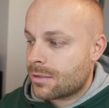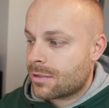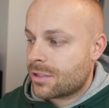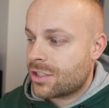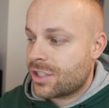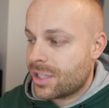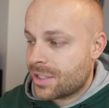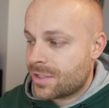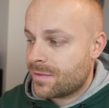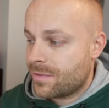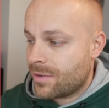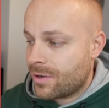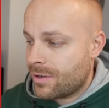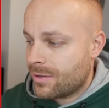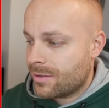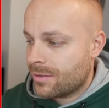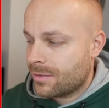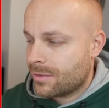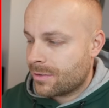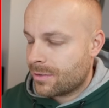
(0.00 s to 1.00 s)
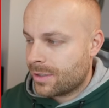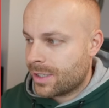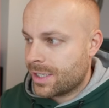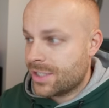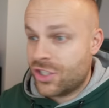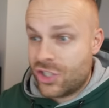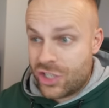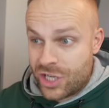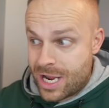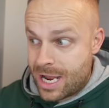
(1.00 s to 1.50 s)
Krzesło
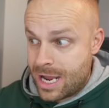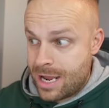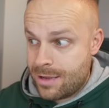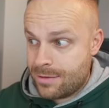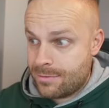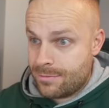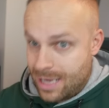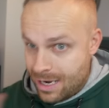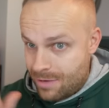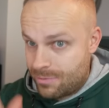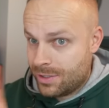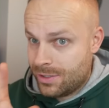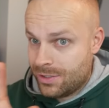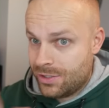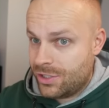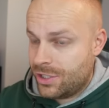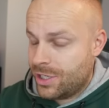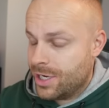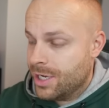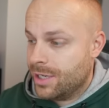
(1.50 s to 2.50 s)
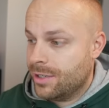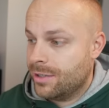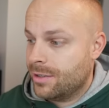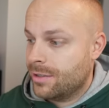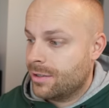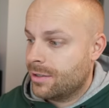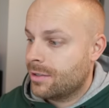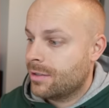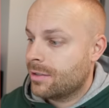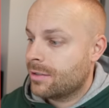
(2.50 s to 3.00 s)
is chair. That one's chair.
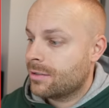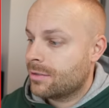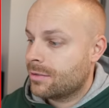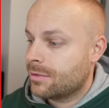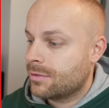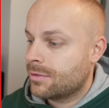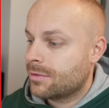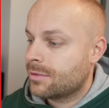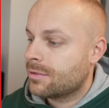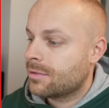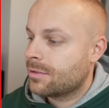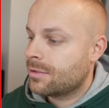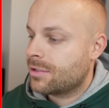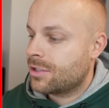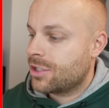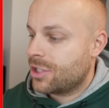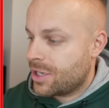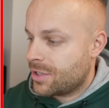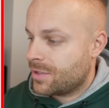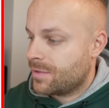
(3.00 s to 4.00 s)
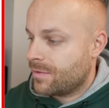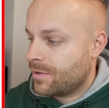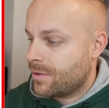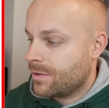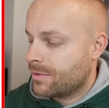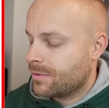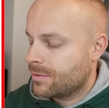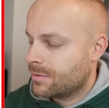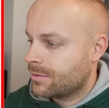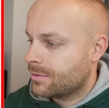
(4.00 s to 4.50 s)

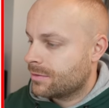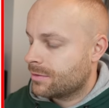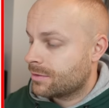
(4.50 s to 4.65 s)
Krzesło.